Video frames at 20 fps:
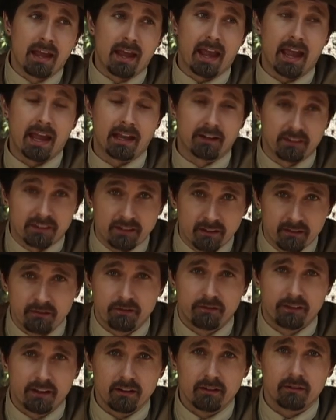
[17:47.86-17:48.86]
And if it
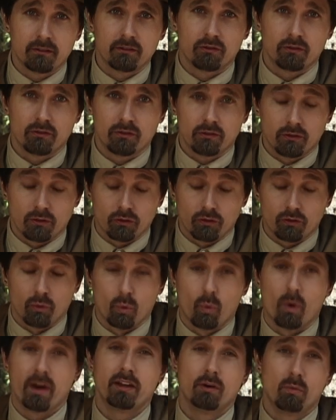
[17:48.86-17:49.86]
doesn't fit
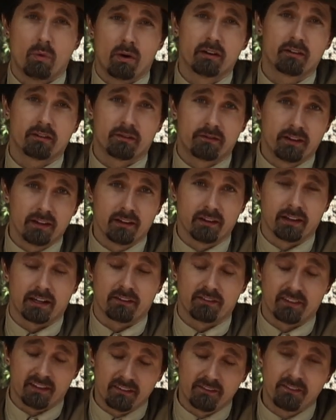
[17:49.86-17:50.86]
the way you want it to fit, like
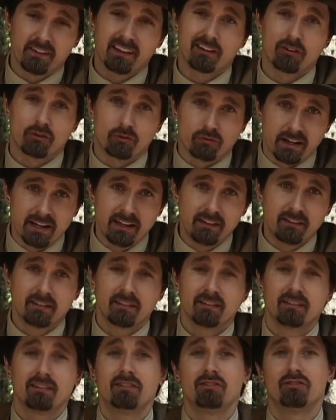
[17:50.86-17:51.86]
if it doesn't fit
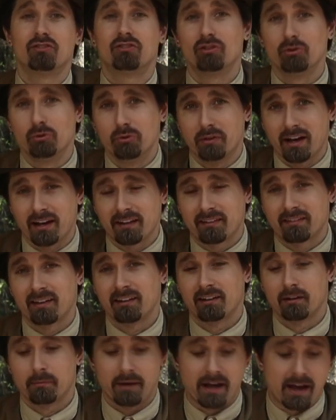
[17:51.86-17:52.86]
great, do that.
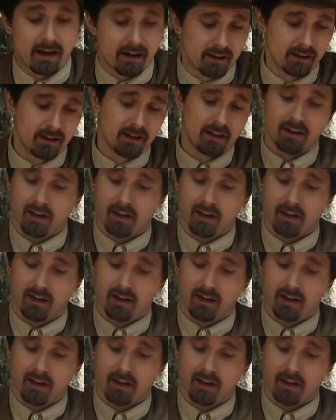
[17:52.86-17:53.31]
Send it back.